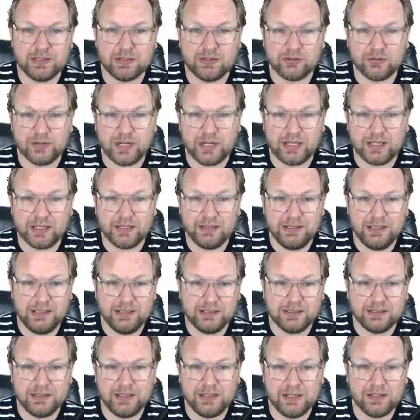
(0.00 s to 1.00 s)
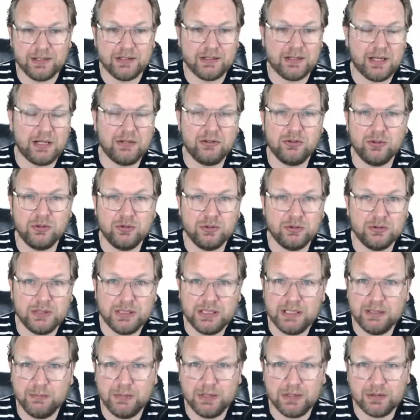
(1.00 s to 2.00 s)
a tracking link in here and you
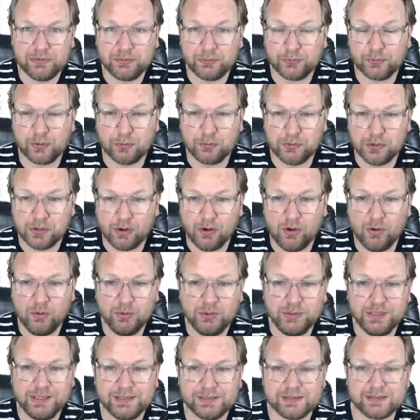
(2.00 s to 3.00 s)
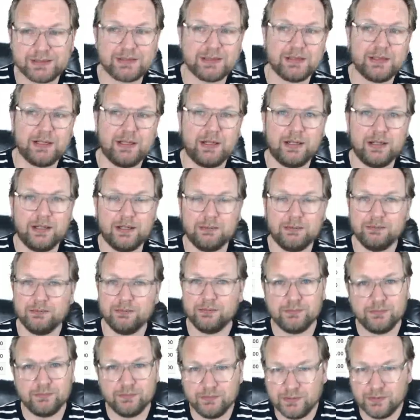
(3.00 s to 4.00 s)
emailed from your own list.
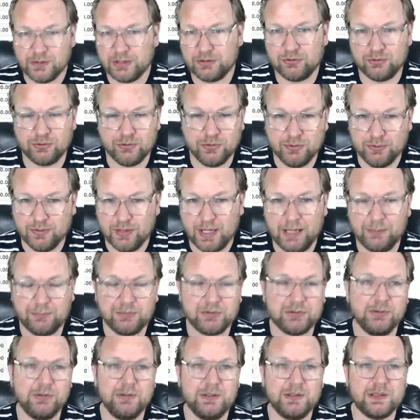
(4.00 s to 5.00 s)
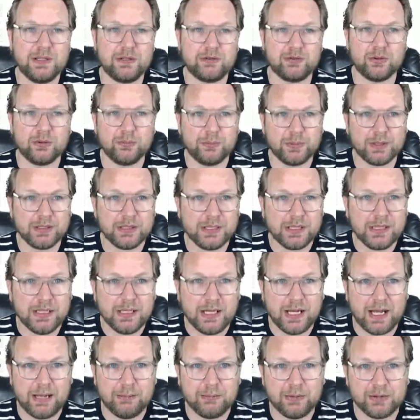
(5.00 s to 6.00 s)
Not true, absolutely not true. But
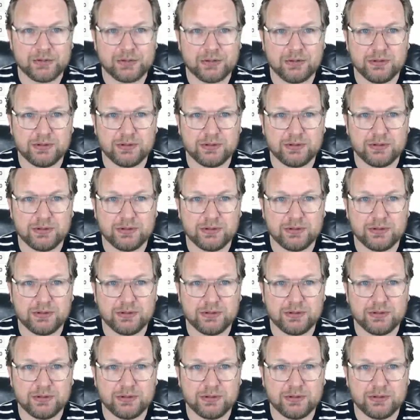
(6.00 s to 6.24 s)
I'm also